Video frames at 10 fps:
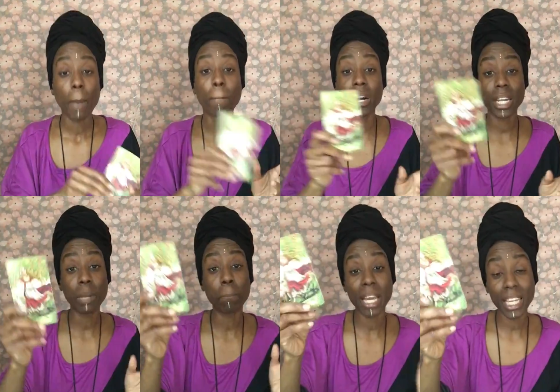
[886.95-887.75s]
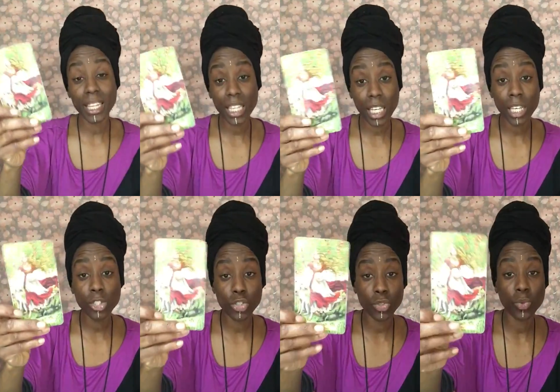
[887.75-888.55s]
But it may
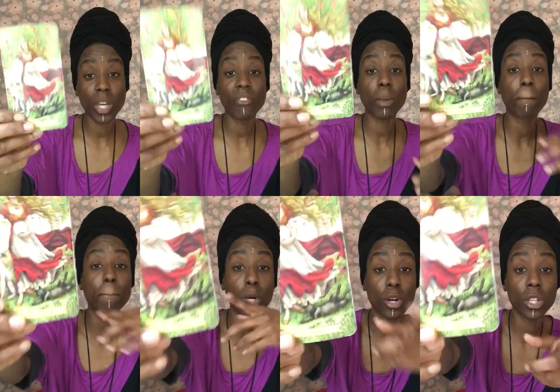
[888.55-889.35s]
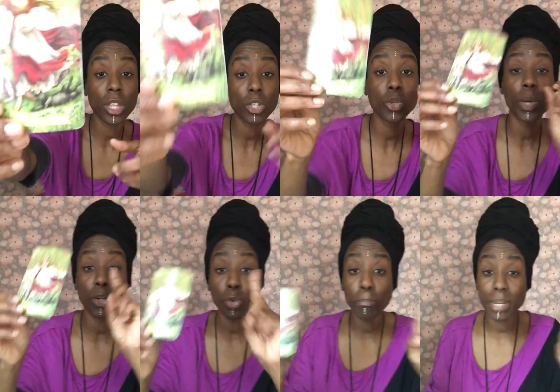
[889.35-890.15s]
lead to giving birth to a
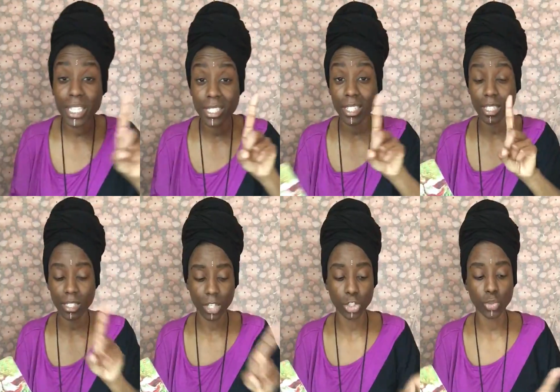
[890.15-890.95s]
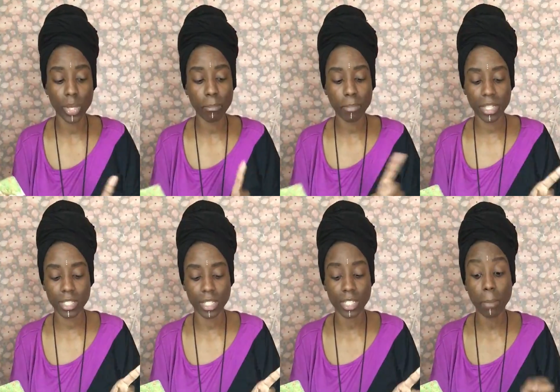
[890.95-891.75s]
new business, a joint
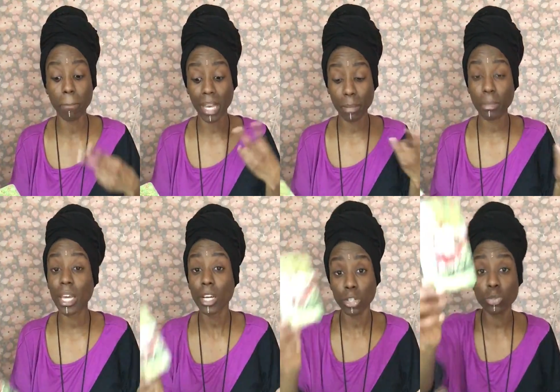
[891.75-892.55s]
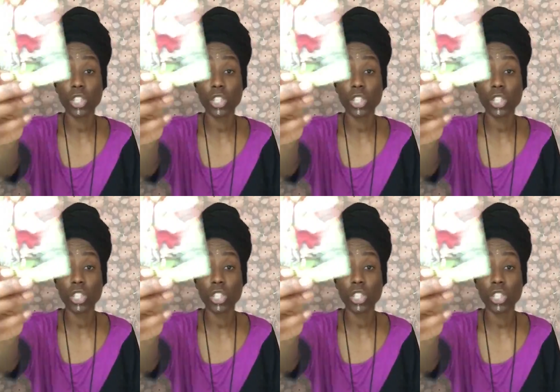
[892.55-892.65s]
business. It may be a new